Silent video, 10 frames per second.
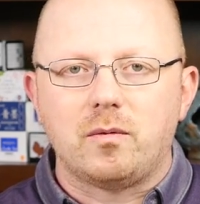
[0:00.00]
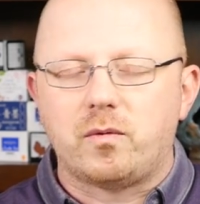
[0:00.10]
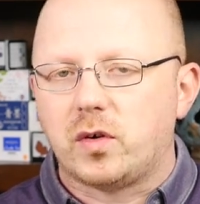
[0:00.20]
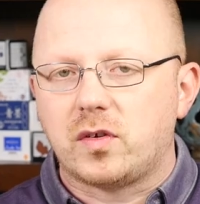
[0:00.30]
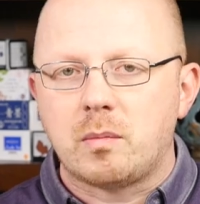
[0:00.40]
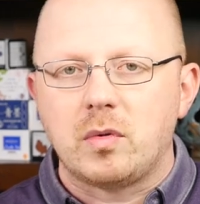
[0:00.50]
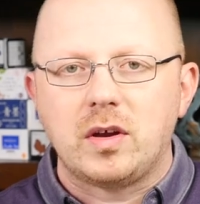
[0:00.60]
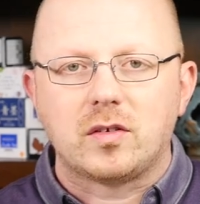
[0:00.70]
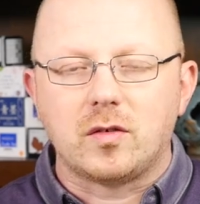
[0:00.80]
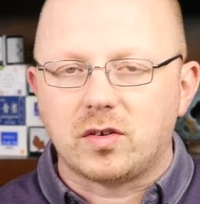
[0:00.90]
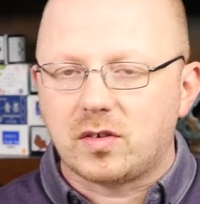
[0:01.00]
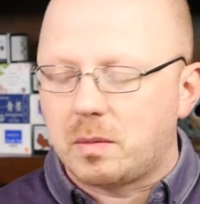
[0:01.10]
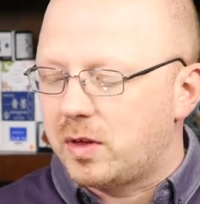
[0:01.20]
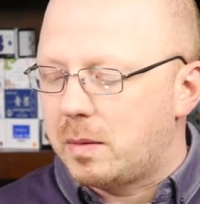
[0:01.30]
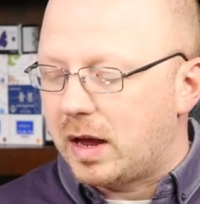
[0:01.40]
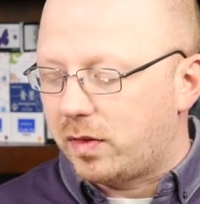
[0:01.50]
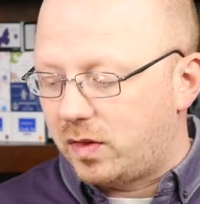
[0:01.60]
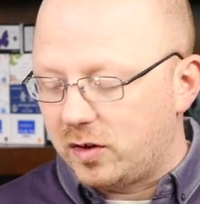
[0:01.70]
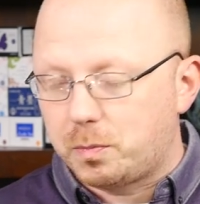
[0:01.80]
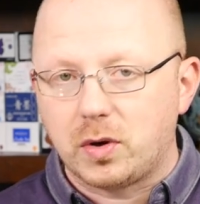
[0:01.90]
For some reason, there's something about
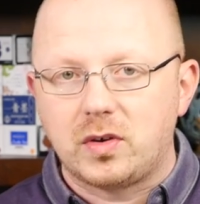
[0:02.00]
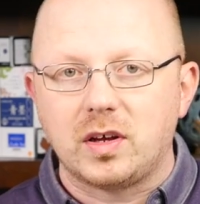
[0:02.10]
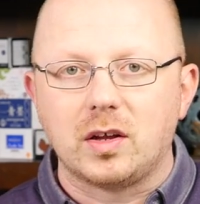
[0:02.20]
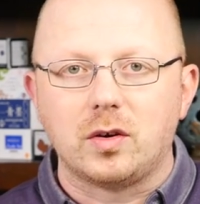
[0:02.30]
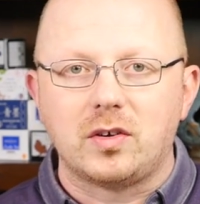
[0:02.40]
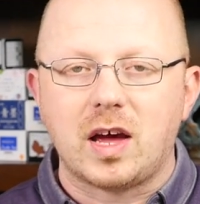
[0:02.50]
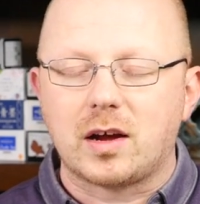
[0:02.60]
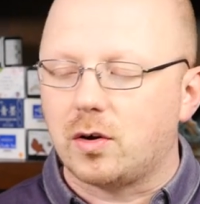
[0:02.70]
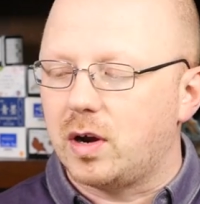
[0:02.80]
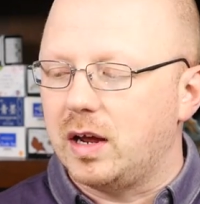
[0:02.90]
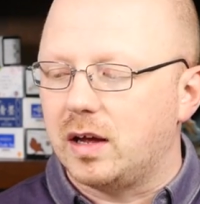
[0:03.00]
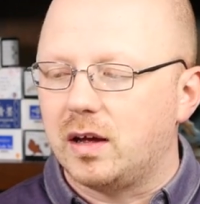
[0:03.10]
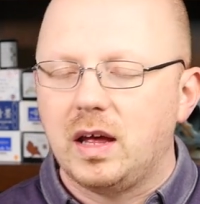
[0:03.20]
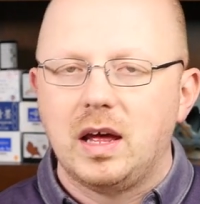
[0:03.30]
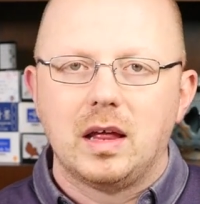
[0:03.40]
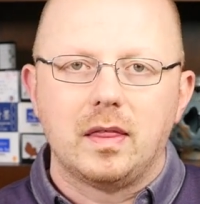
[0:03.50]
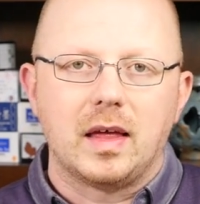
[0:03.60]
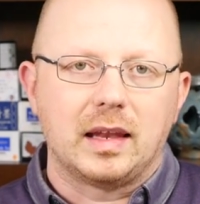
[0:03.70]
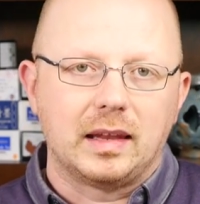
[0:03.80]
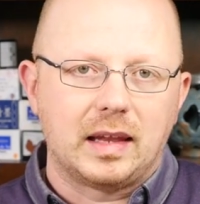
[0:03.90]
this particular Tekker ink
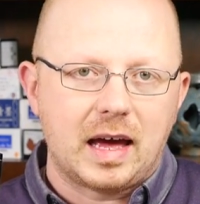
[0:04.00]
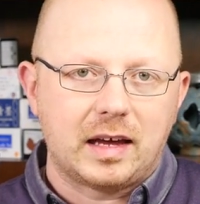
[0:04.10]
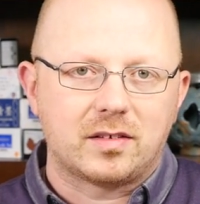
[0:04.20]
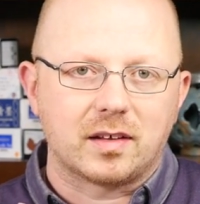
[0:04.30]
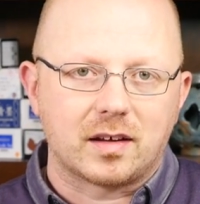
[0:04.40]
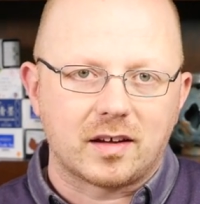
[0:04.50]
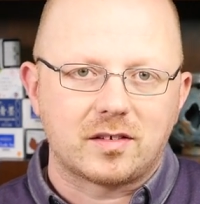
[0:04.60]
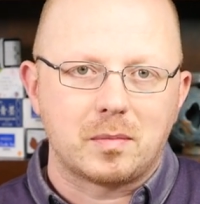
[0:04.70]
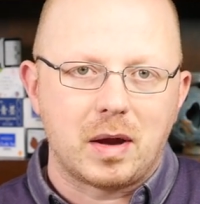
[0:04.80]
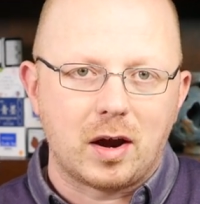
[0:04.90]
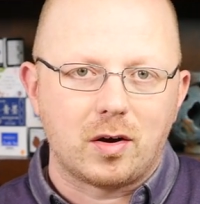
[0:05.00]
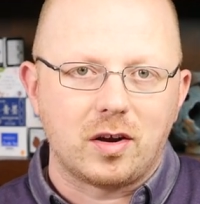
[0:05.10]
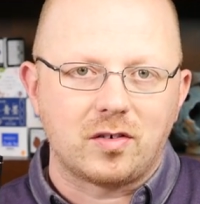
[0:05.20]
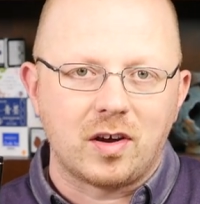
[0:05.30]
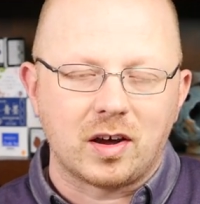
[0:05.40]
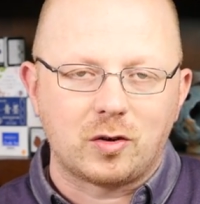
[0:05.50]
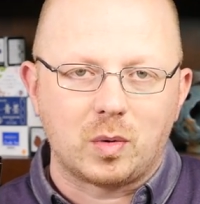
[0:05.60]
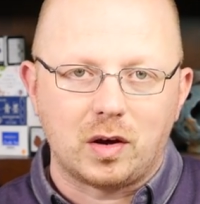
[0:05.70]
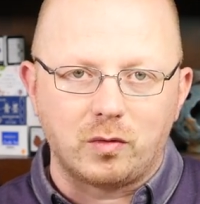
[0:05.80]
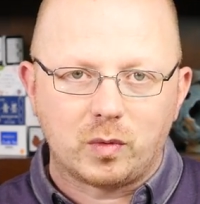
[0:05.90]
that likes the Custom Heritage
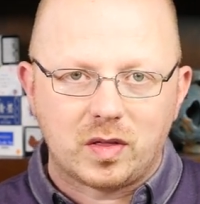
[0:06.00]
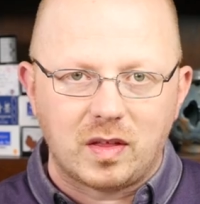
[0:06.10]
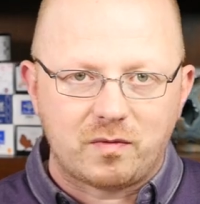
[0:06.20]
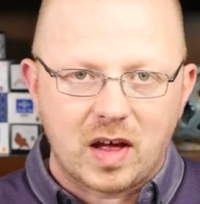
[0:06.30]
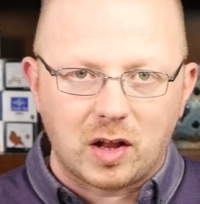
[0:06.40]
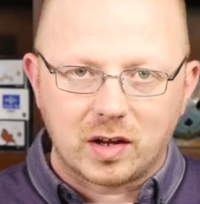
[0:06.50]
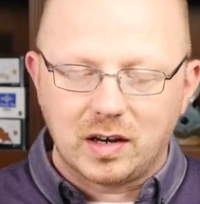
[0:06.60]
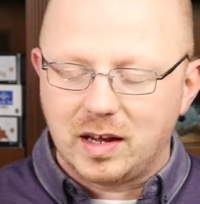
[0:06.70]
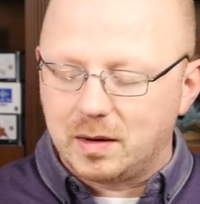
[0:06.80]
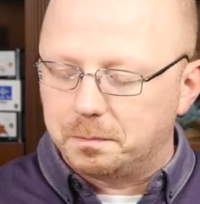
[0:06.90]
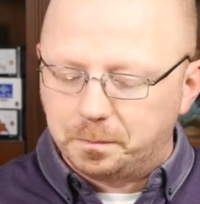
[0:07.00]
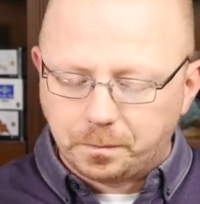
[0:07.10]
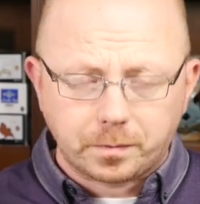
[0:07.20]
912 with the Falcon nib.